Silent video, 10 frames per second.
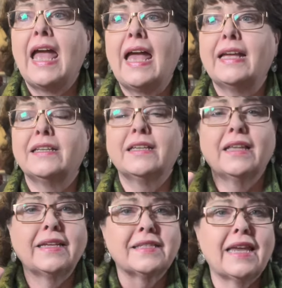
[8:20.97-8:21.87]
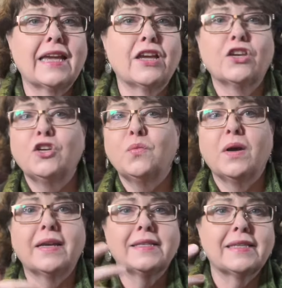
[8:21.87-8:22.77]
And he likes taking a new
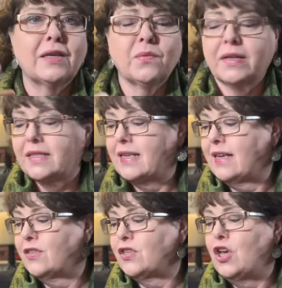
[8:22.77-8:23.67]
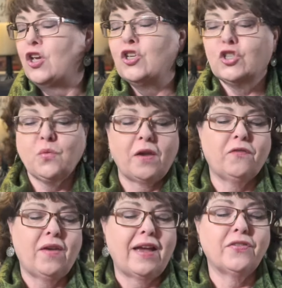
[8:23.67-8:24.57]
one and seeing what it says. So I
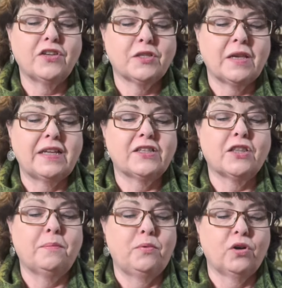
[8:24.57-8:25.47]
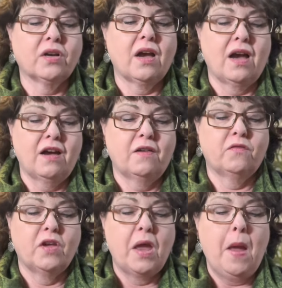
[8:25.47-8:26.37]
found this, it's the Book
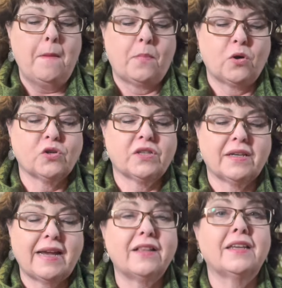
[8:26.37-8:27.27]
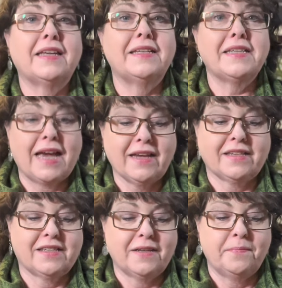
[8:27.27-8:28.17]
of Personality
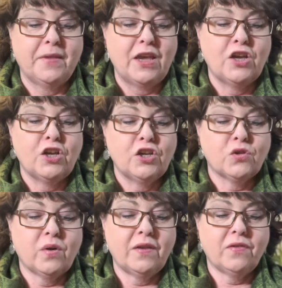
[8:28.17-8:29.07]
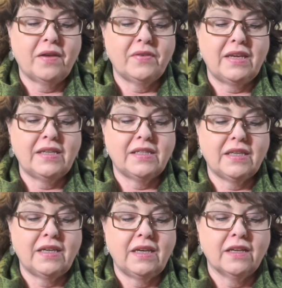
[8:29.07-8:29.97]
Test. 25
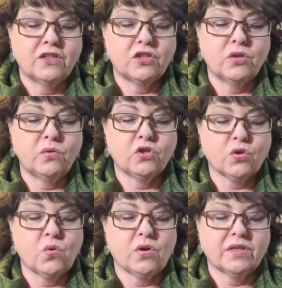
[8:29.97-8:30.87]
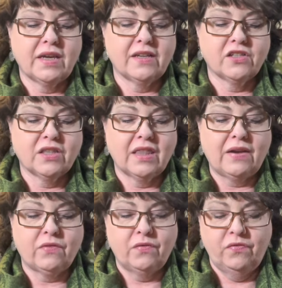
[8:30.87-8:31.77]
easy to score tests
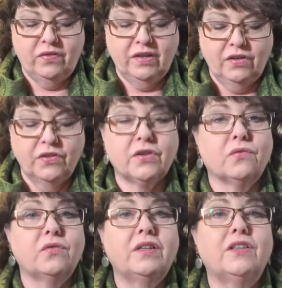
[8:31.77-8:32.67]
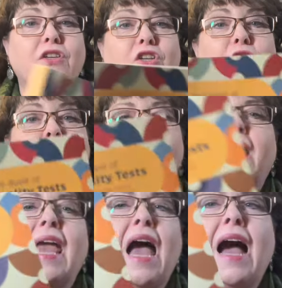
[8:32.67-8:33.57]
that reveal the real you.
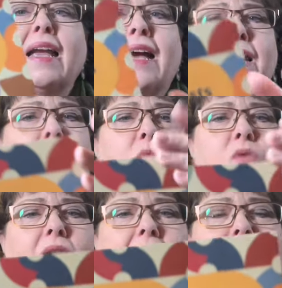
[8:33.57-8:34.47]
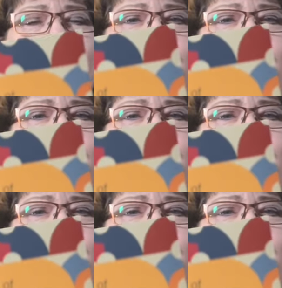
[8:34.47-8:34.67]
I got it more as a